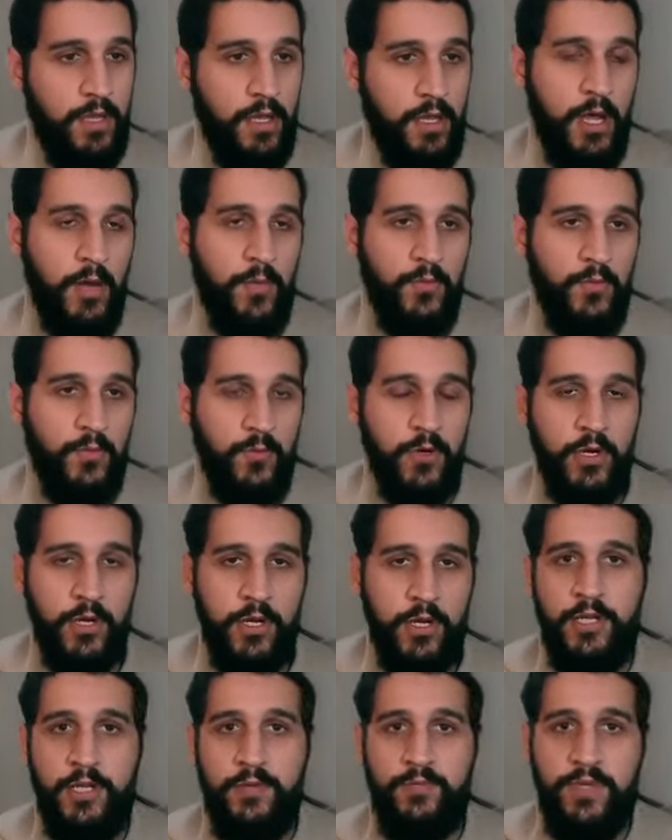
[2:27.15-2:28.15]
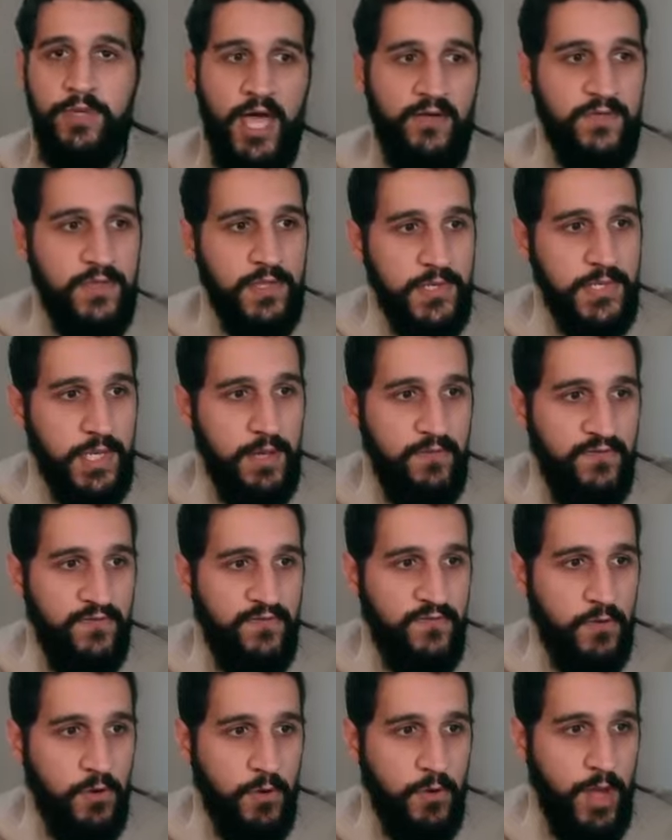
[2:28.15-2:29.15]
Um, we're going to be having the same
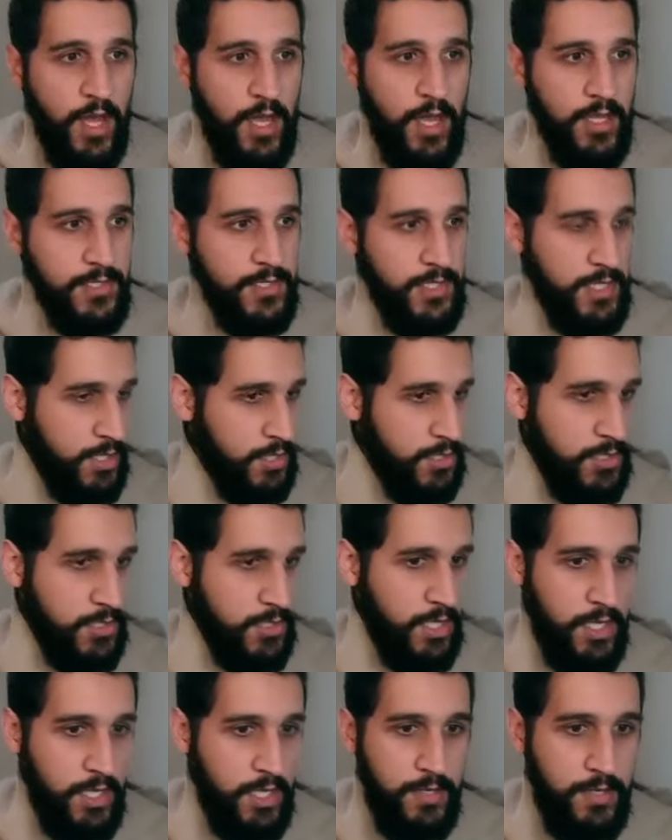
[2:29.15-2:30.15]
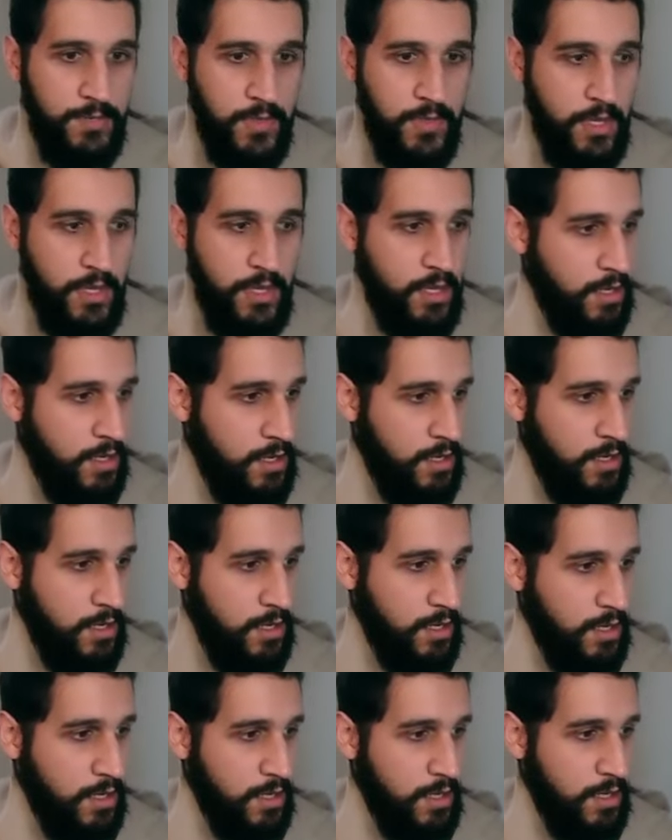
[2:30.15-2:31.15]
format as yesterday,
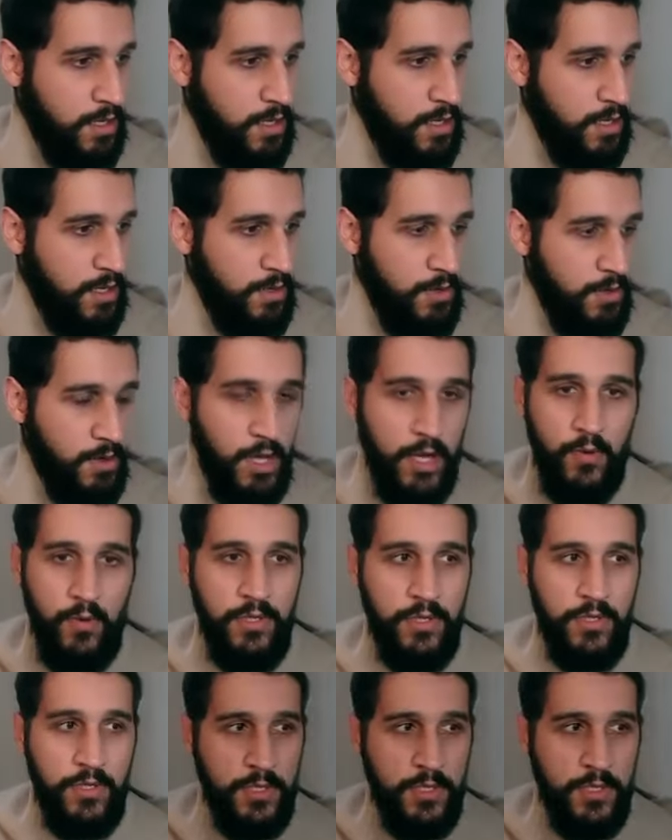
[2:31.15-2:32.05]
uh, where you